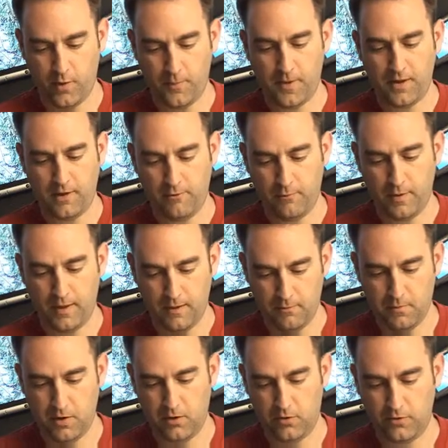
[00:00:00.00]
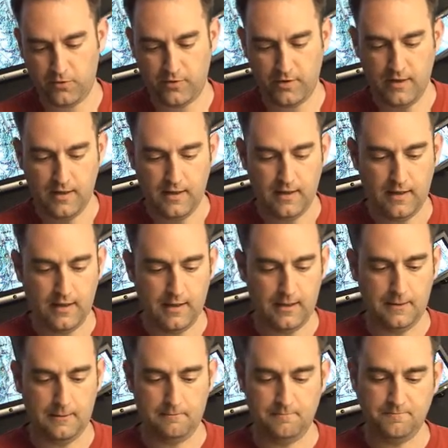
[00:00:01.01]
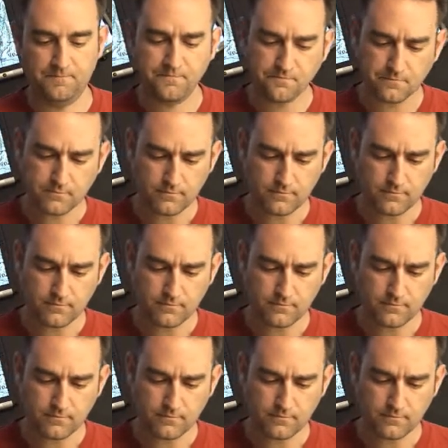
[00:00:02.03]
women who have been abused. Um,